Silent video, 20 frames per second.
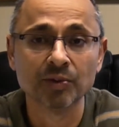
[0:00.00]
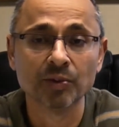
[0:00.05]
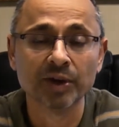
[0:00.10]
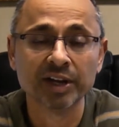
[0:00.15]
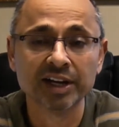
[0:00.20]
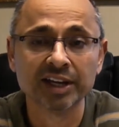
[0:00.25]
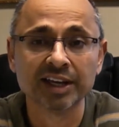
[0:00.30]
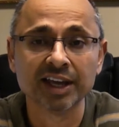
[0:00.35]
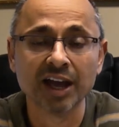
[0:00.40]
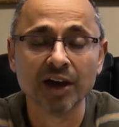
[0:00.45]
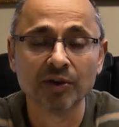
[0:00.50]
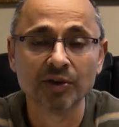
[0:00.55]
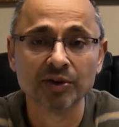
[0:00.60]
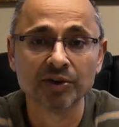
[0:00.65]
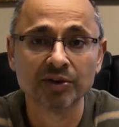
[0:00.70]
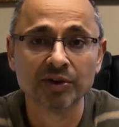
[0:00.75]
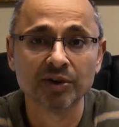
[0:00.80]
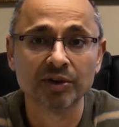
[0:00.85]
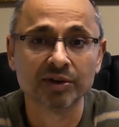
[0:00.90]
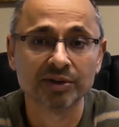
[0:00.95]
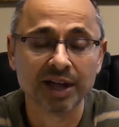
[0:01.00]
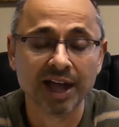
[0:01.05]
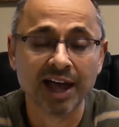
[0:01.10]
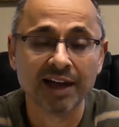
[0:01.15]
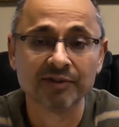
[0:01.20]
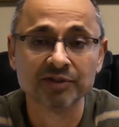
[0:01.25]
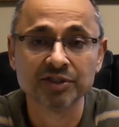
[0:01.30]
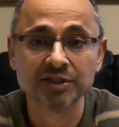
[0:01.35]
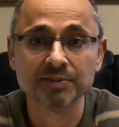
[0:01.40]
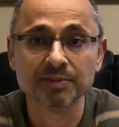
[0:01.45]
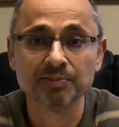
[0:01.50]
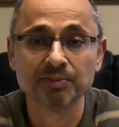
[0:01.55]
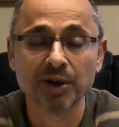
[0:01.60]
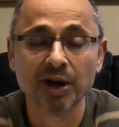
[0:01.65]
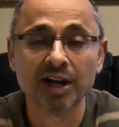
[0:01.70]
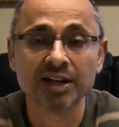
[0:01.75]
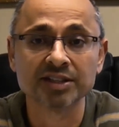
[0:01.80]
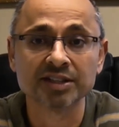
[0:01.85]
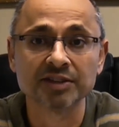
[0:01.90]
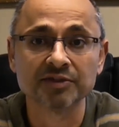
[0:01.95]
a way to counter or have some
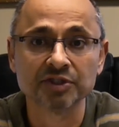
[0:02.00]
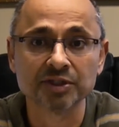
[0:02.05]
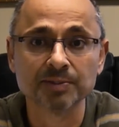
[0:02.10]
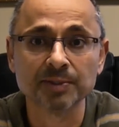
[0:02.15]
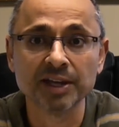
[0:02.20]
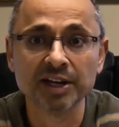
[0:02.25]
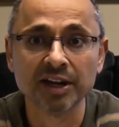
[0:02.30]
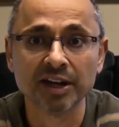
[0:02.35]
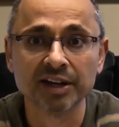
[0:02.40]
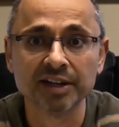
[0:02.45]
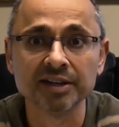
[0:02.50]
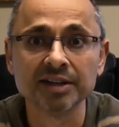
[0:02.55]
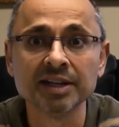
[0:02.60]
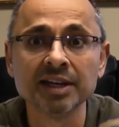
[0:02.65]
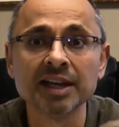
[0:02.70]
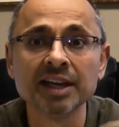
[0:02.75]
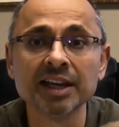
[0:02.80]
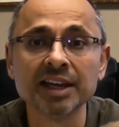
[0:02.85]
positive spin on it